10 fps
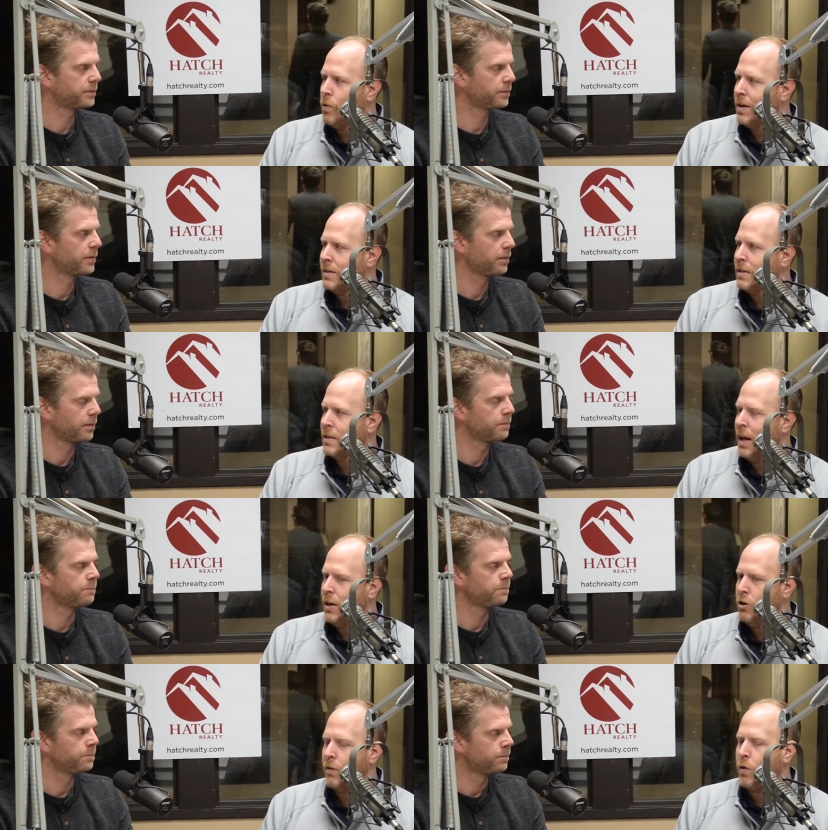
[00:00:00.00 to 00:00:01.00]
Speaker 1: ones.
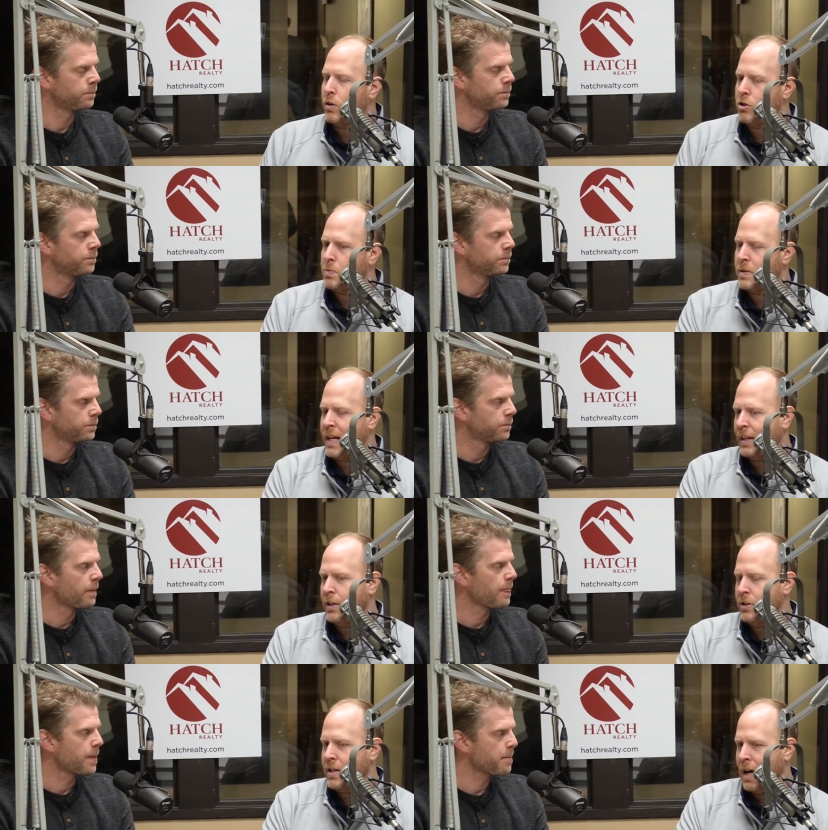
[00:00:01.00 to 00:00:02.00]
And you're, of course, just
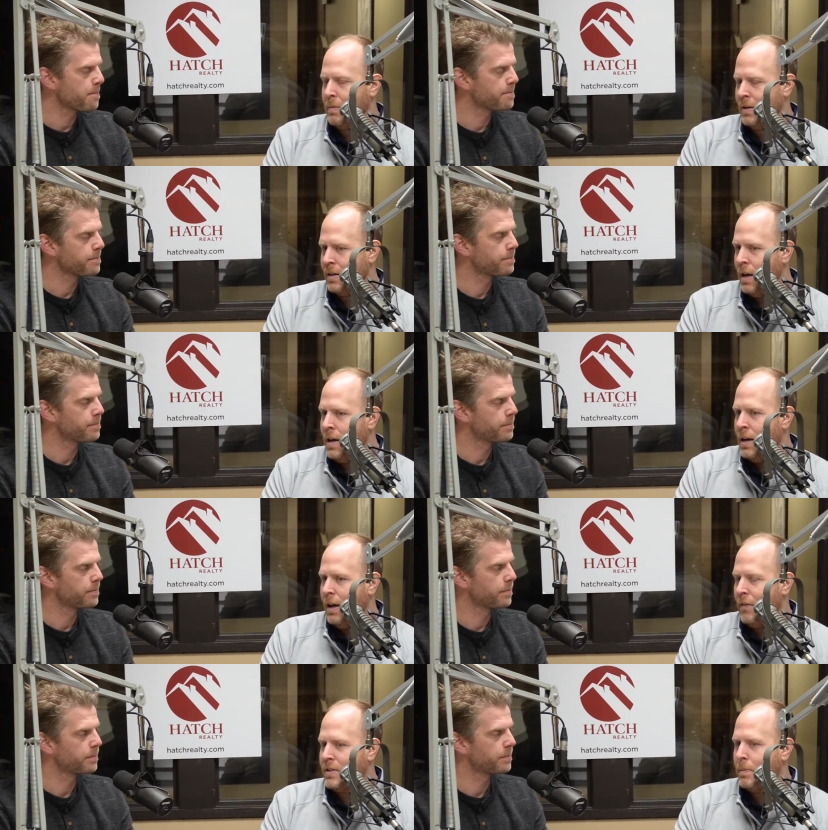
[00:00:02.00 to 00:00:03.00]
protecting your time, as
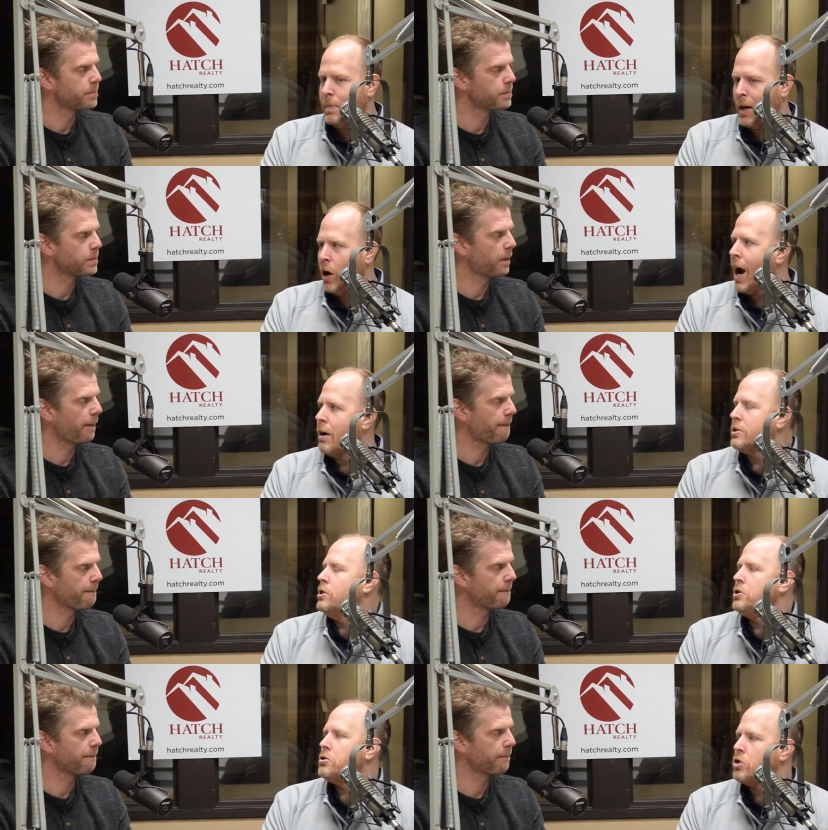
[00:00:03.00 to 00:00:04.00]
if it's a bigger house, you
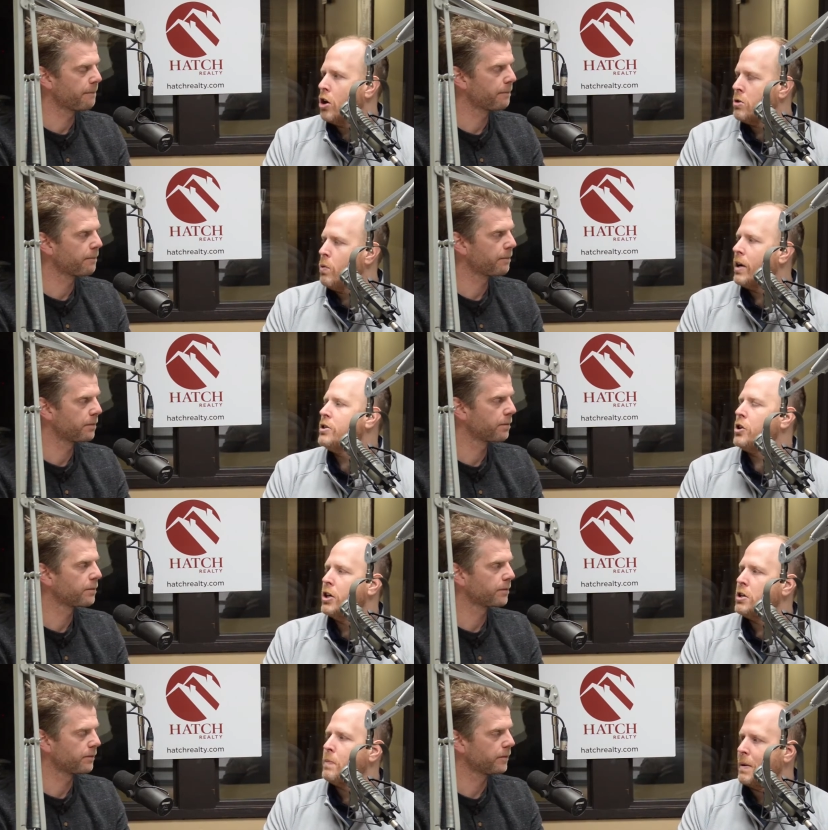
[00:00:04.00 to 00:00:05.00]
just charge more because you're
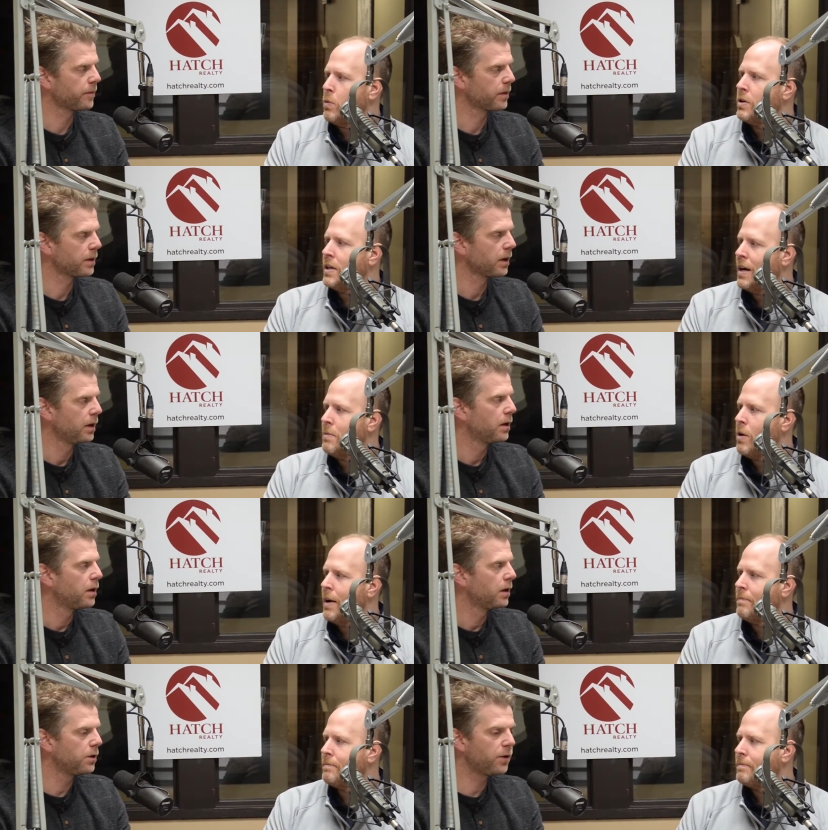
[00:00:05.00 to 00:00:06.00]
going to spend more time,
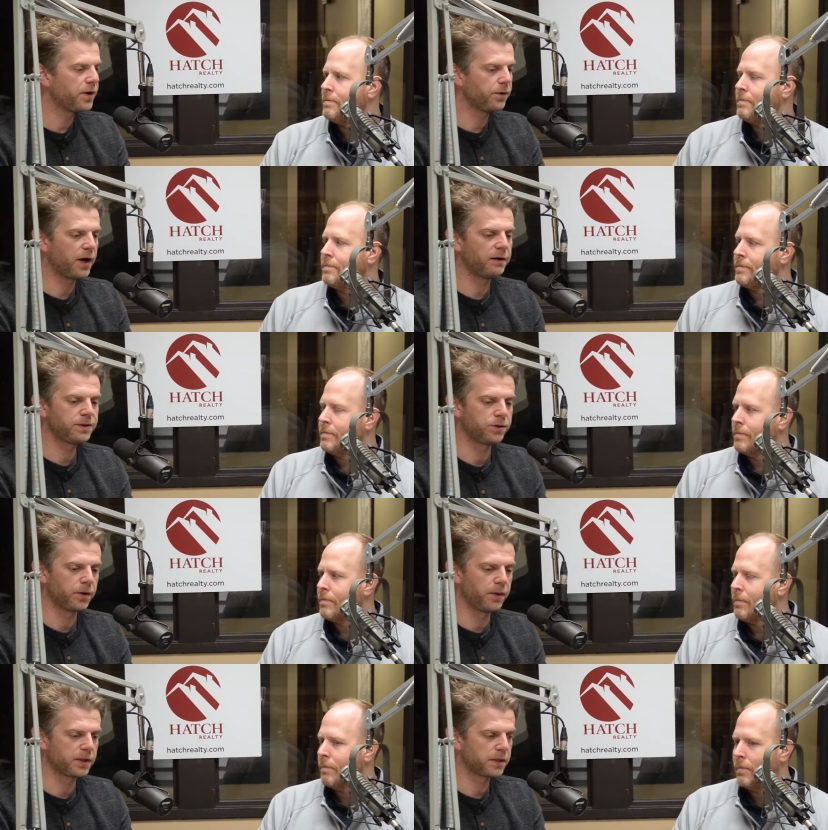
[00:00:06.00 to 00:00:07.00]
right?
Speaker 2: You have to,
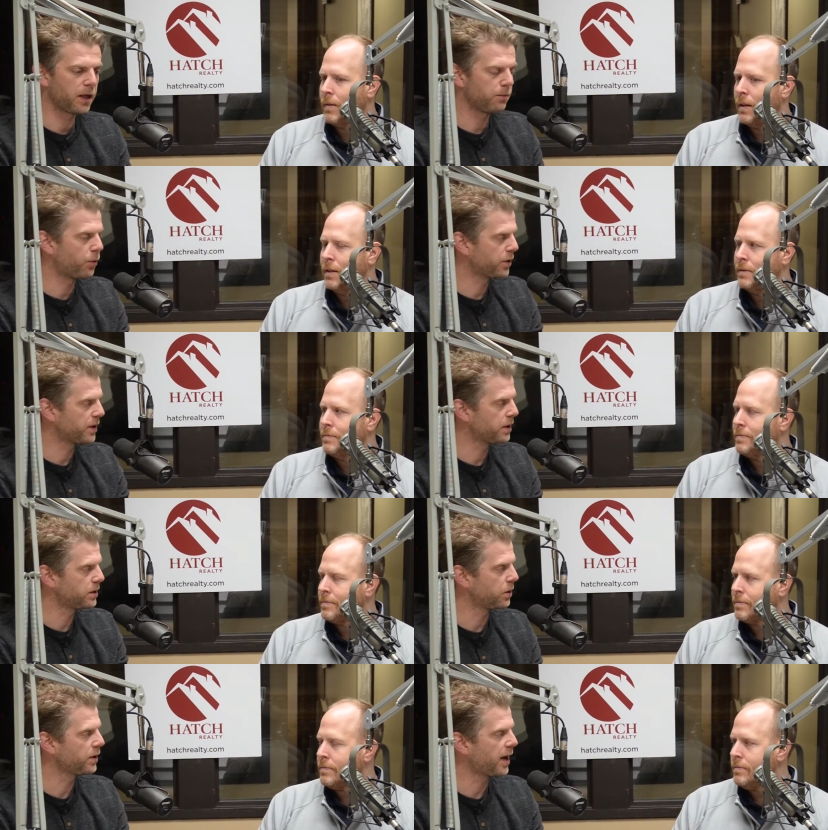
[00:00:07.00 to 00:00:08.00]
and there's a lot more things
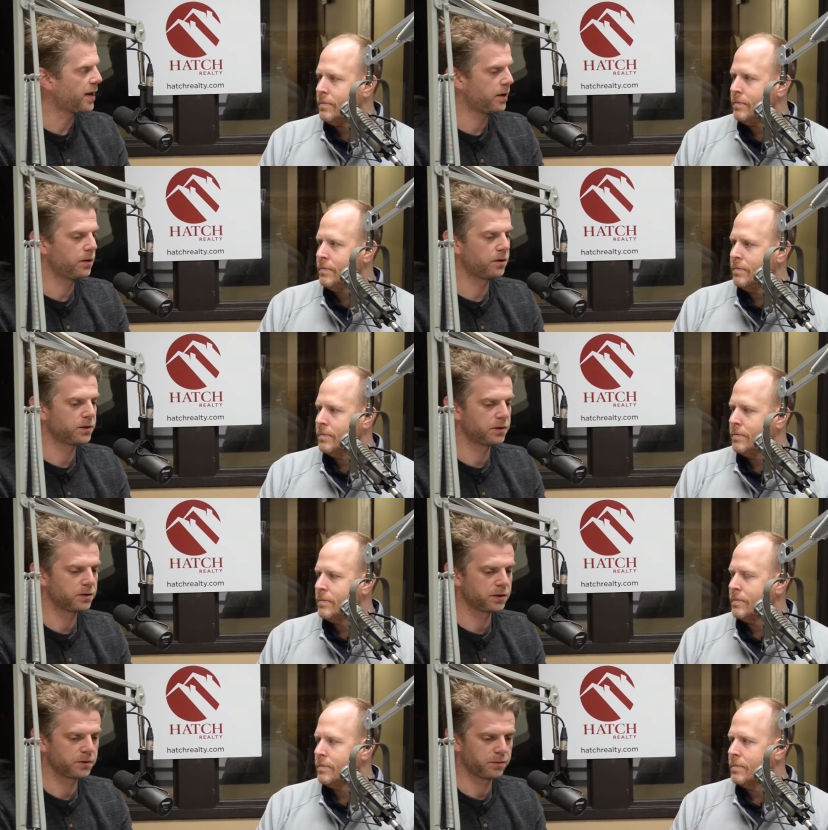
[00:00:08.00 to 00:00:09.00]
to look at, and
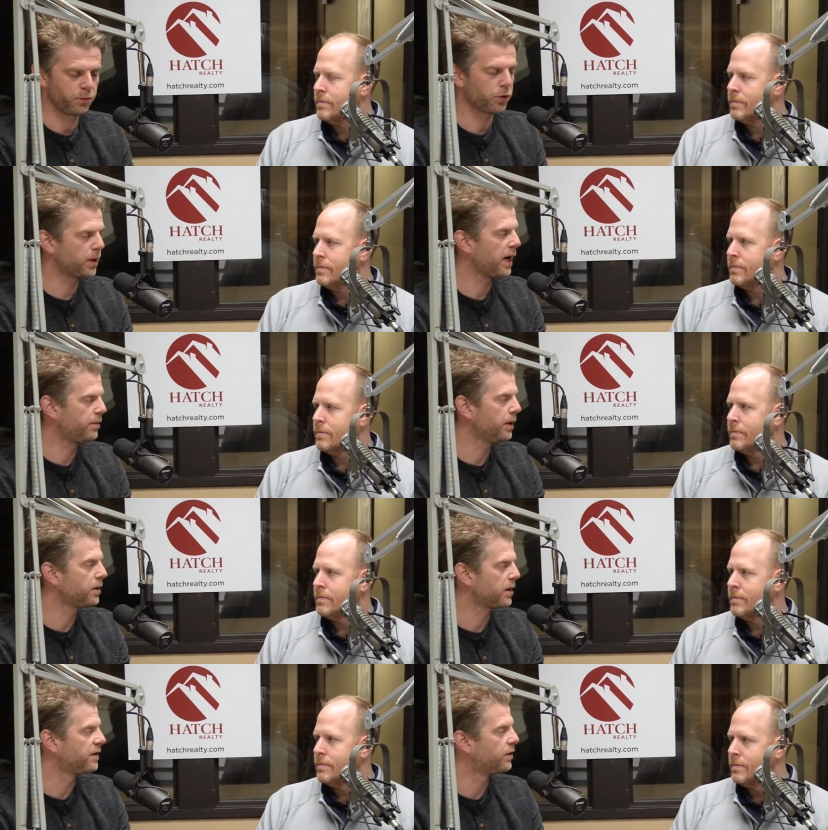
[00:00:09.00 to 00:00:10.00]
there's more
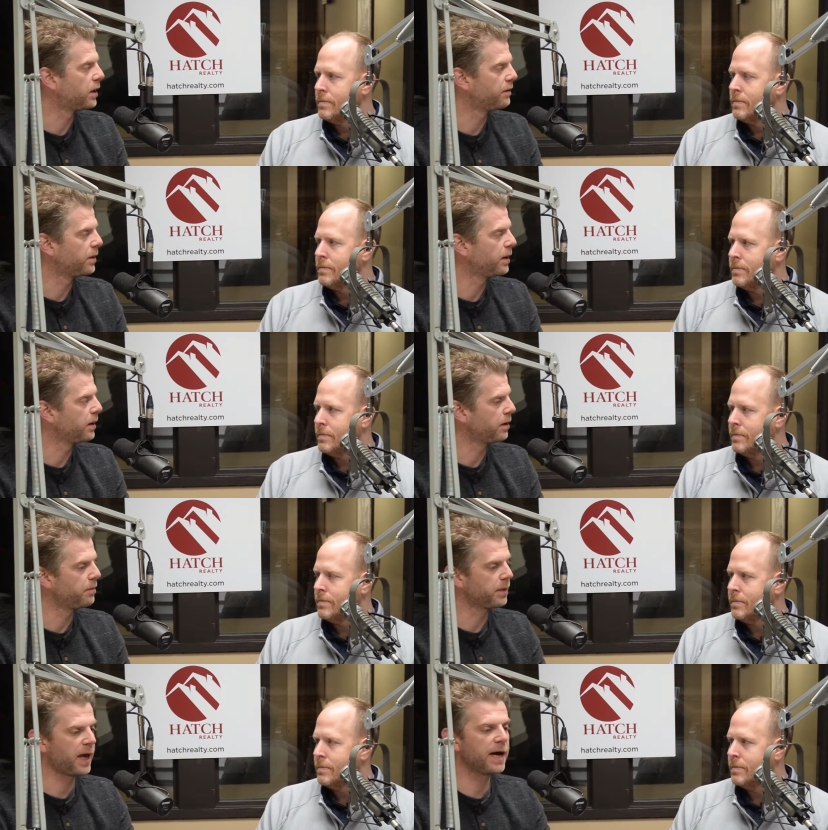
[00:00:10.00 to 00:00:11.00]
liability involved. The
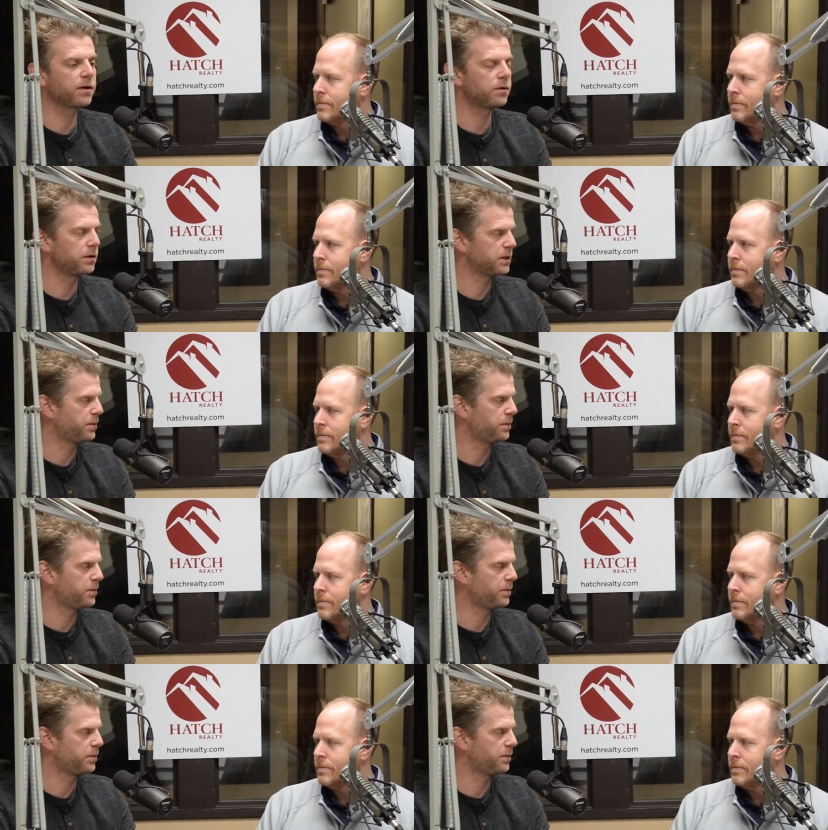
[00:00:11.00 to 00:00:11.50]
mechanical is